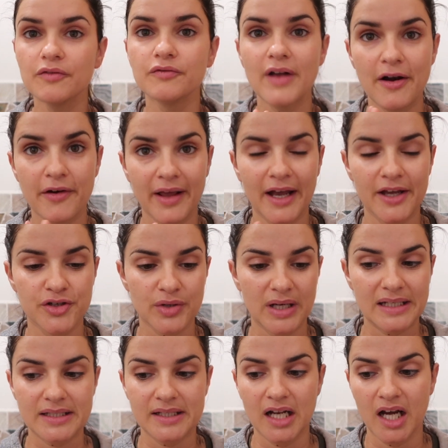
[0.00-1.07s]
very
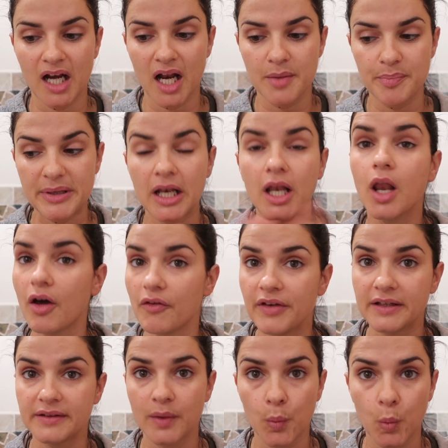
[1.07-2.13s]
hydrated, and I've been
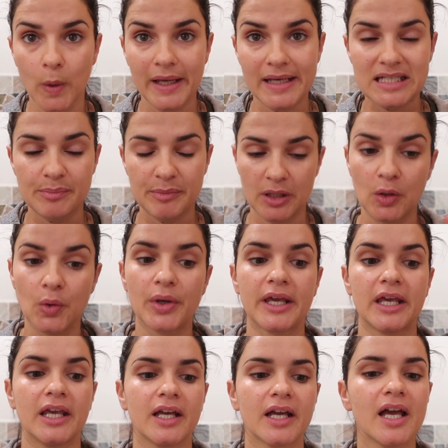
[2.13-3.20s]
loving the way it's been
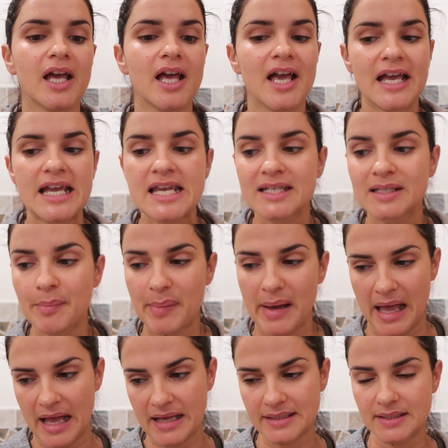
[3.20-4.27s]
looking in the
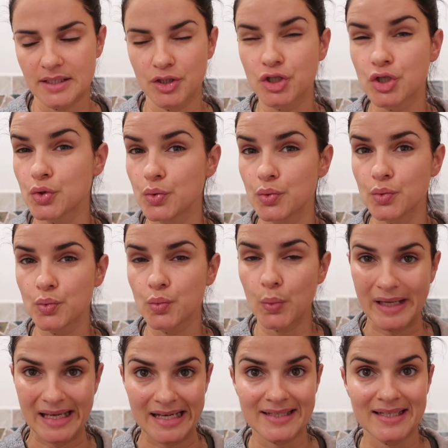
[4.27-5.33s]
past 2
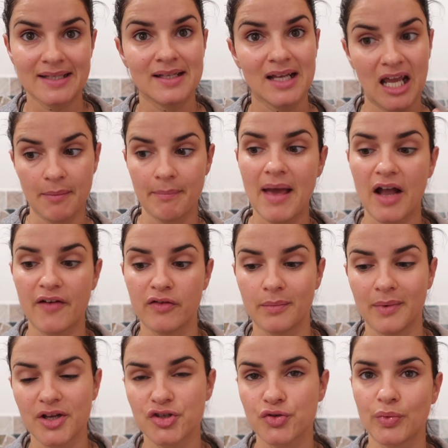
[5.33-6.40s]
weeks since I came back
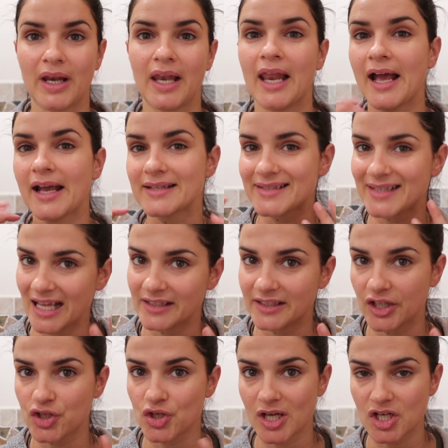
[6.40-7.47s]
from Australia. I
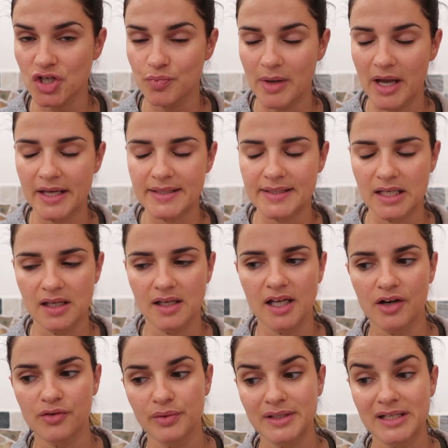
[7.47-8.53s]
slightly changed my
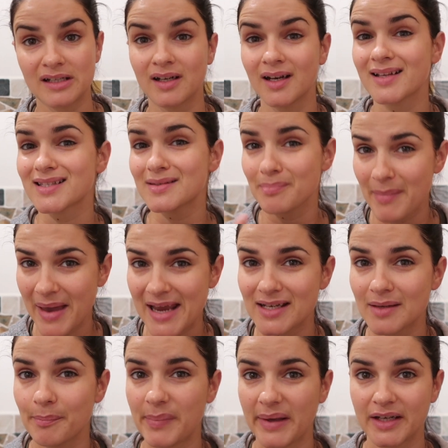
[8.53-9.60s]
skincare routine, and has
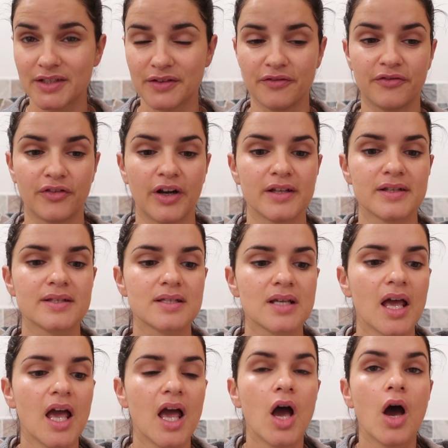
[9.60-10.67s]
made a big difference.